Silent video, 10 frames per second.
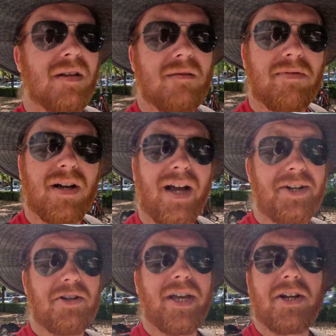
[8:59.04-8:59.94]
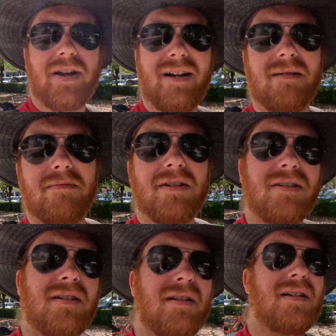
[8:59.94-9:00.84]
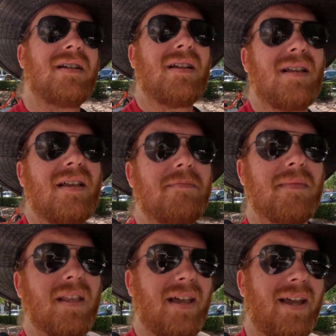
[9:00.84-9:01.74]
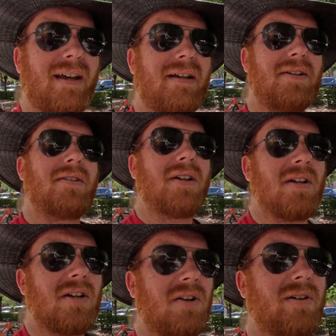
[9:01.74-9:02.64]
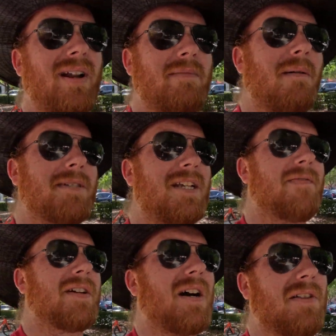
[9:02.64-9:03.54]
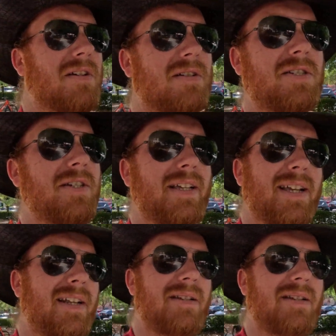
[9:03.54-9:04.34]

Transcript: But I do like kratom. And kratom comes in different colors. You can get